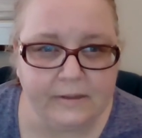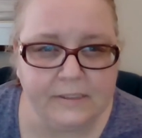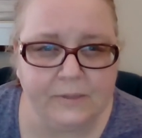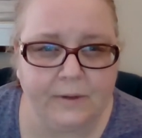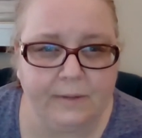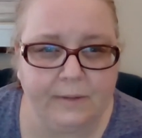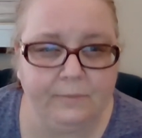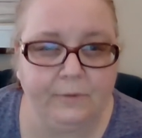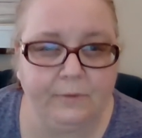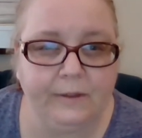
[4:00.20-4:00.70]
So
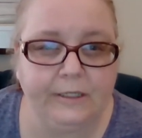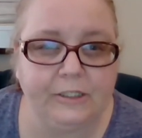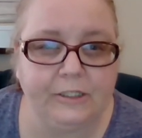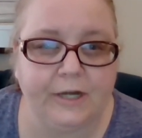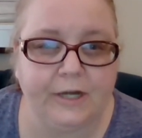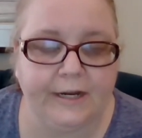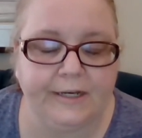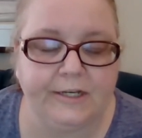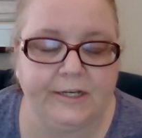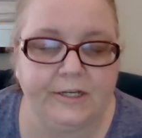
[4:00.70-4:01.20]
what I'm really
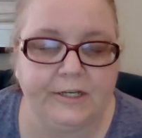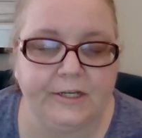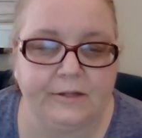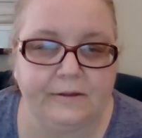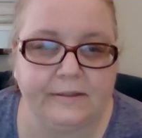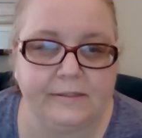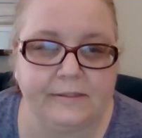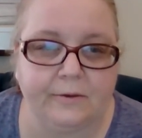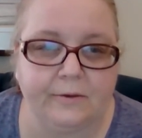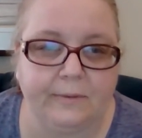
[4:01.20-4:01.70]
trying to do
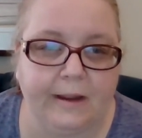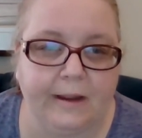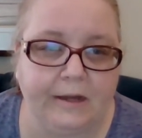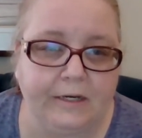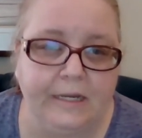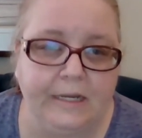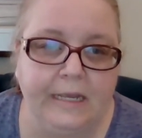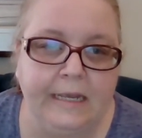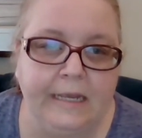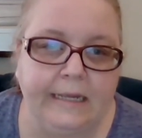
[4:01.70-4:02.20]
this go
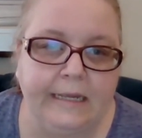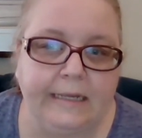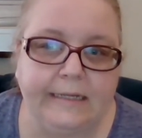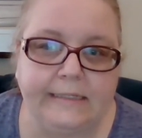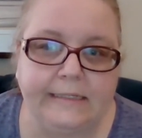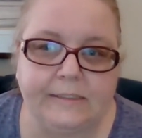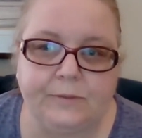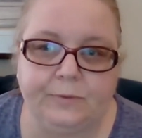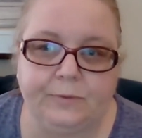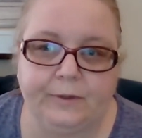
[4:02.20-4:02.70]
round
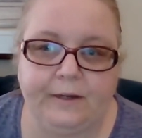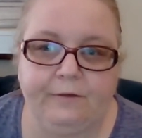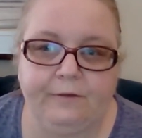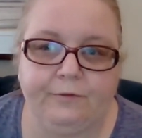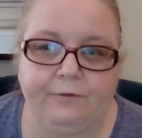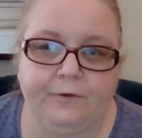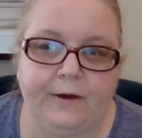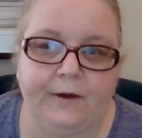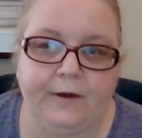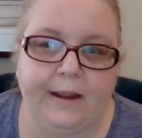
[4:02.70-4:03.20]
is
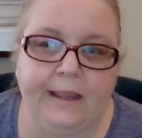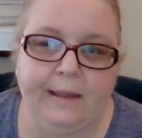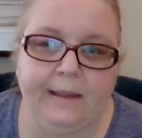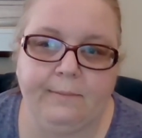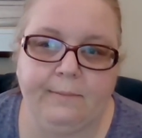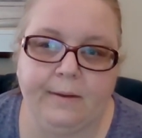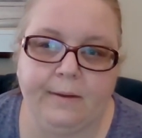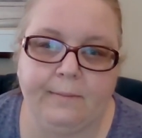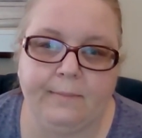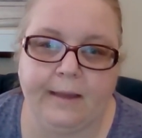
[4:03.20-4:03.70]

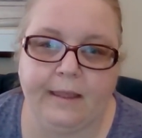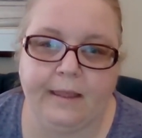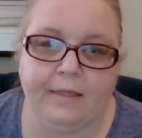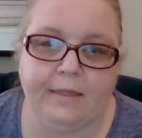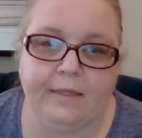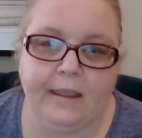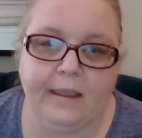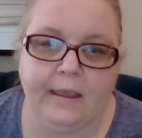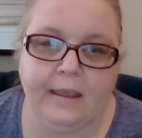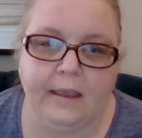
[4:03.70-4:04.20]
reframe my
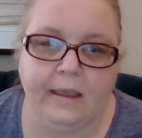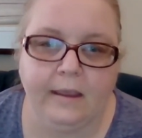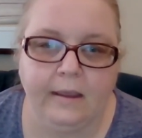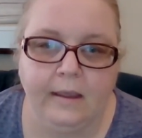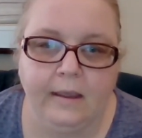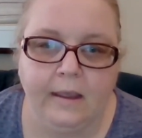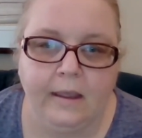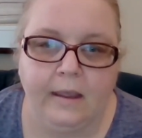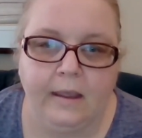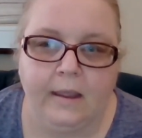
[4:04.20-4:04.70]
thinking
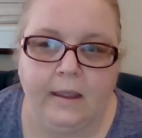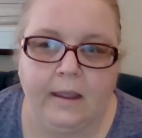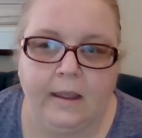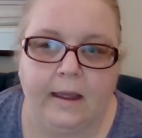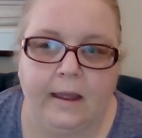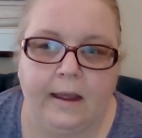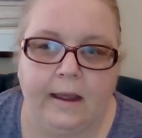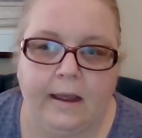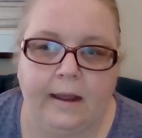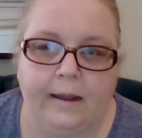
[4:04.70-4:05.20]

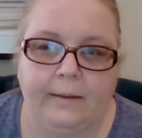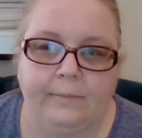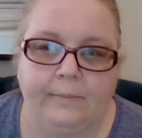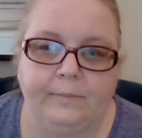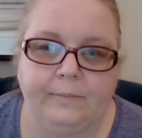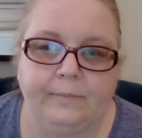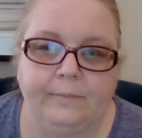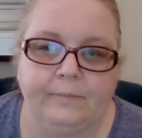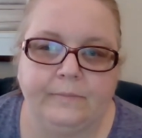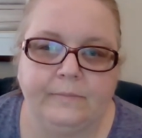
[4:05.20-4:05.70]

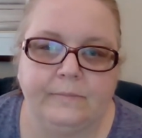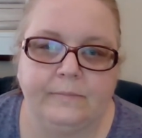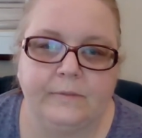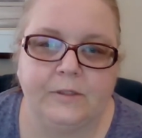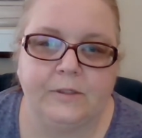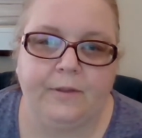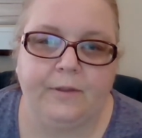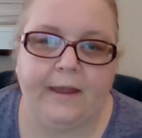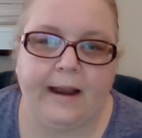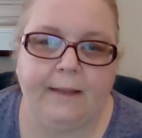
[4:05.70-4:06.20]
um,
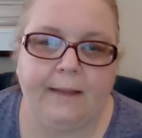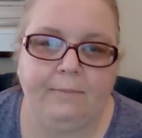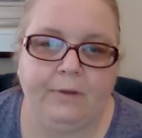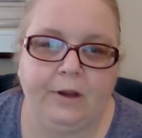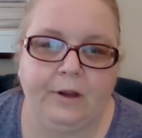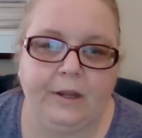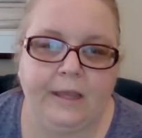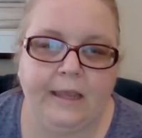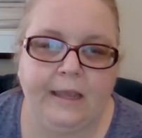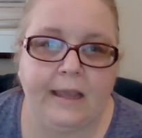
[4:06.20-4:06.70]
so that I'm
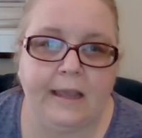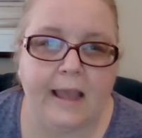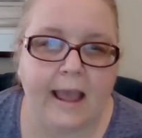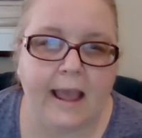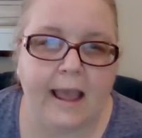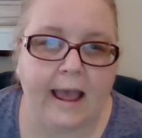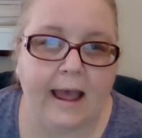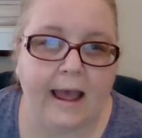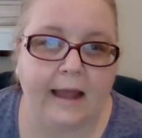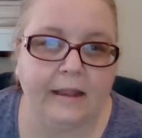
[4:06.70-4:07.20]
looking
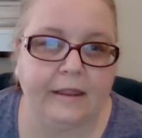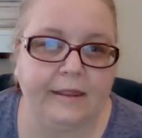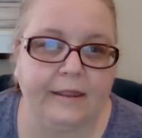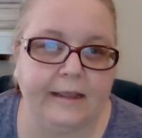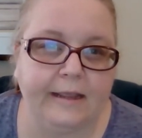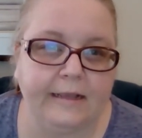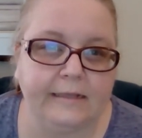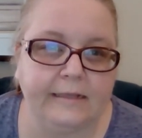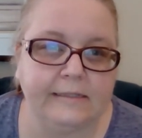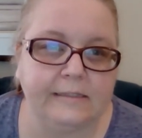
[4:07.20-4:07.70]
at
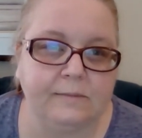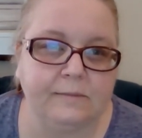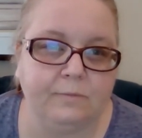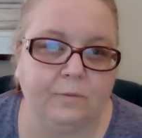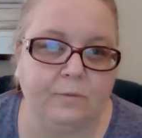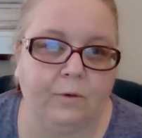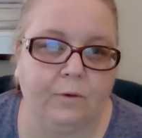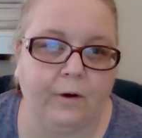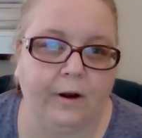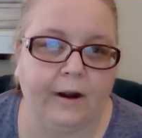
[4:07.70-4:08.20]
things
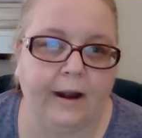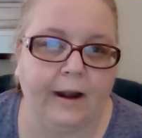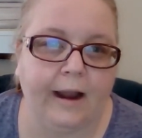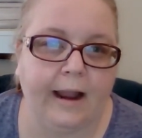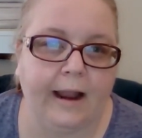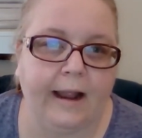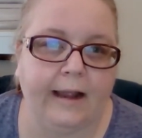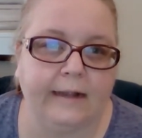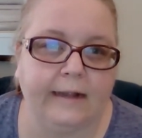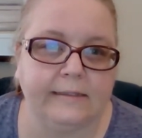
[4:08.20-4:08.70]
more
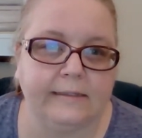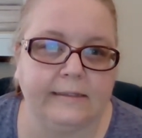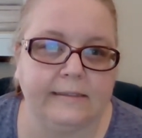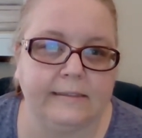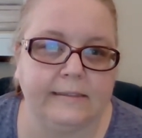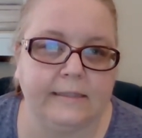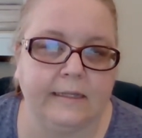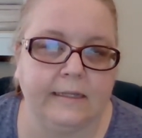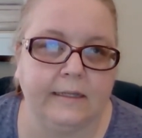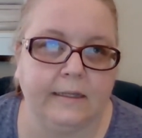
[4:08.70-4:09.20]

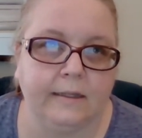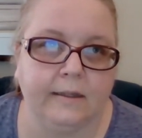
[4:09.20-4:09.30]
as